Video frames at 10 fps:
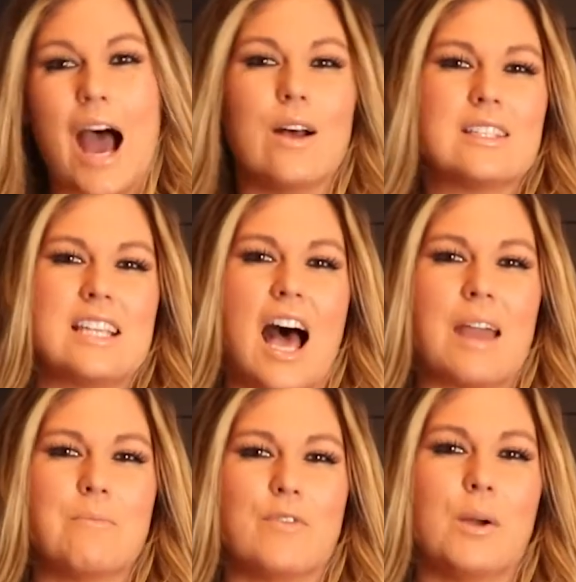Now it's
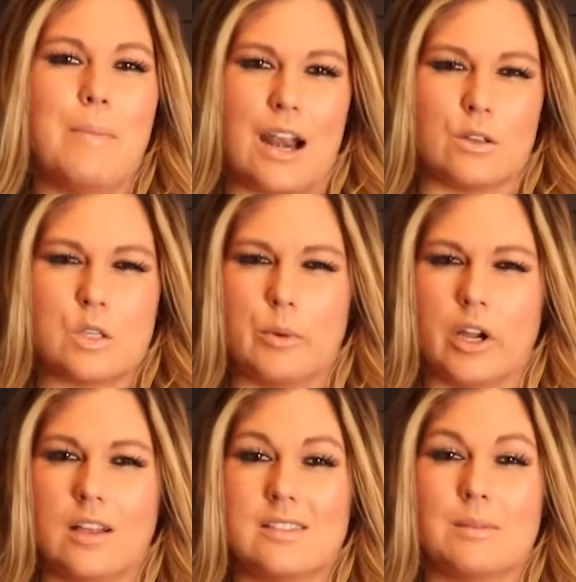time for a battle as we bring
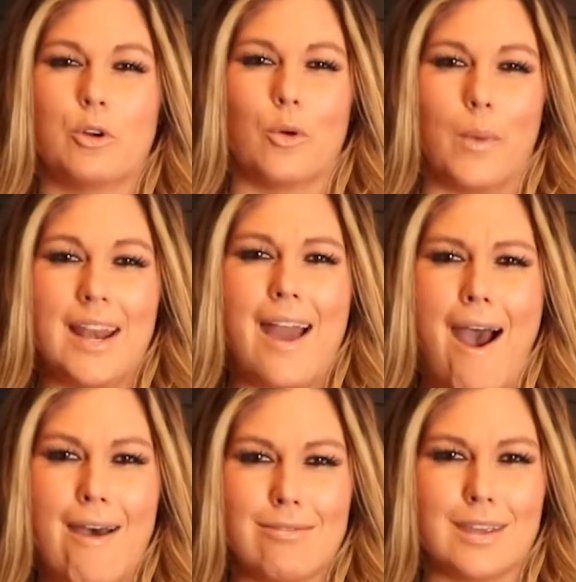on some great
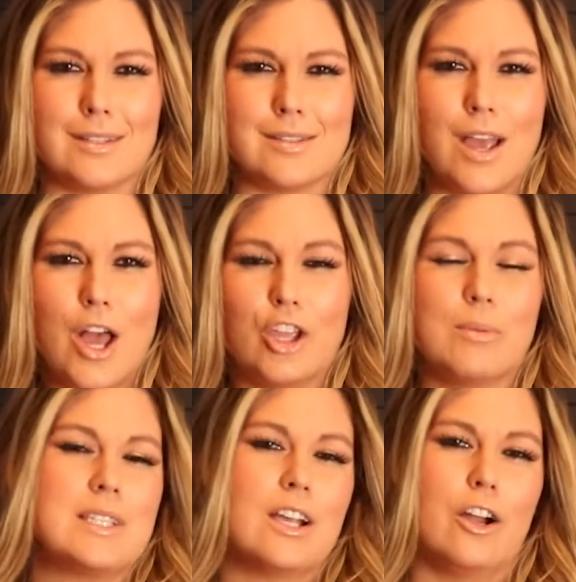athletes. You'll
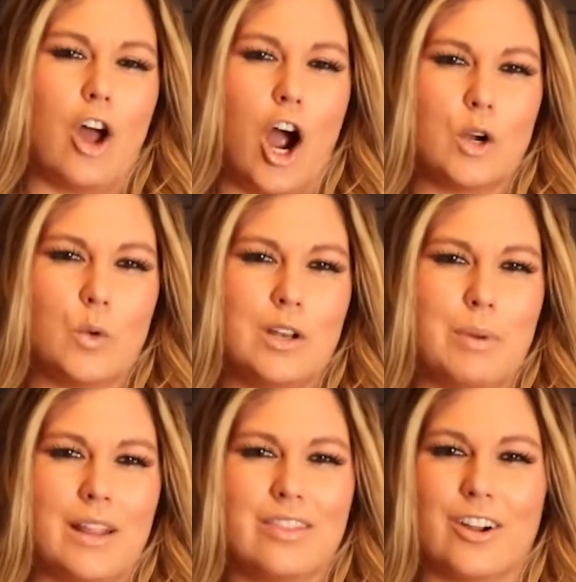be seeing on the hardwood,
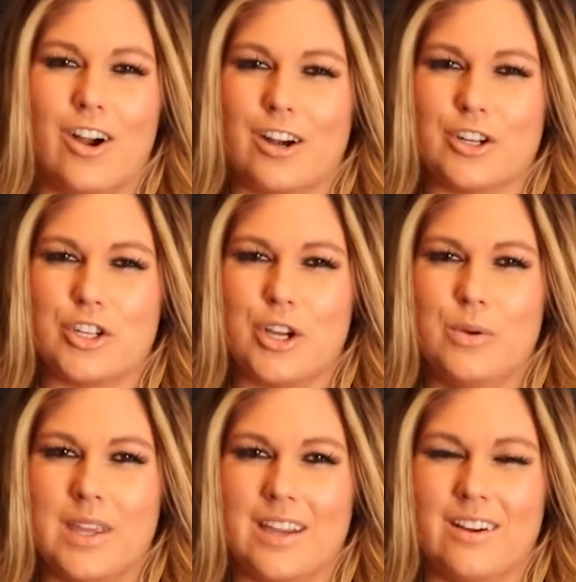but they're on our show
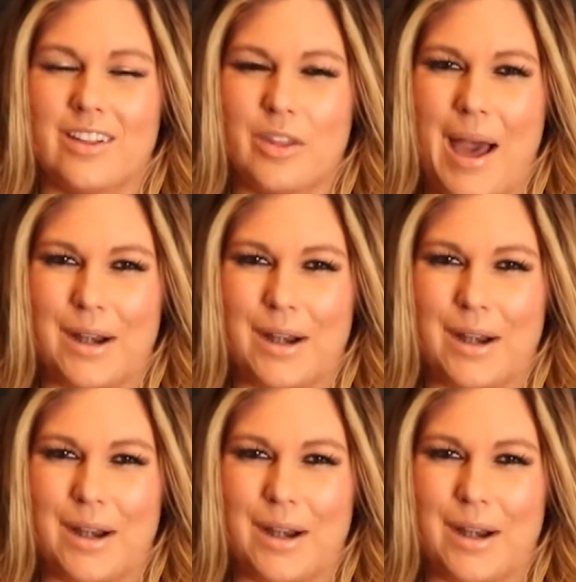here on The